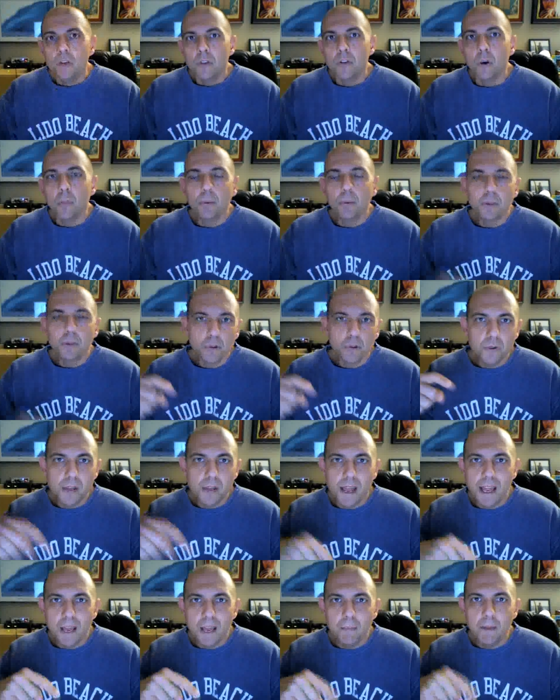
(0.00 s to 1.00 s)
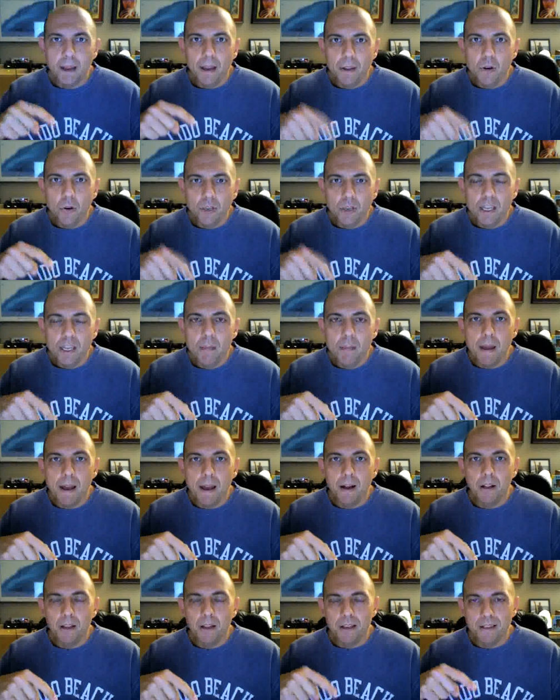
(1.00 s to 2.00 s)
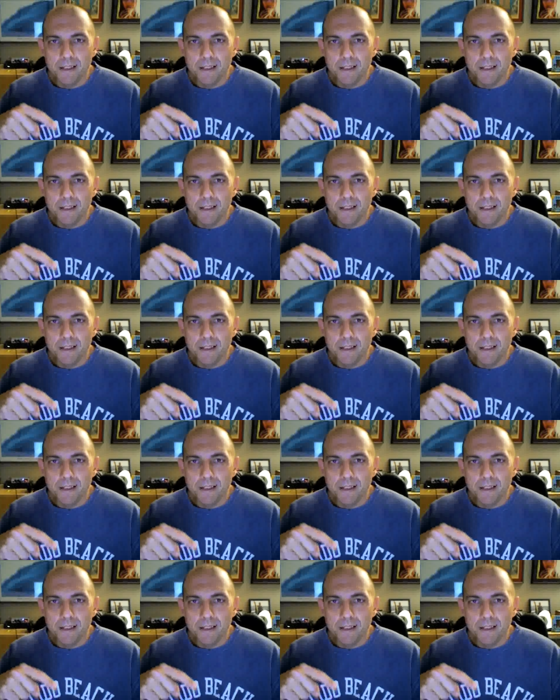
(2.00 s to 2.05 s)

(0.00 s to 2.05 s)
So put your name and your email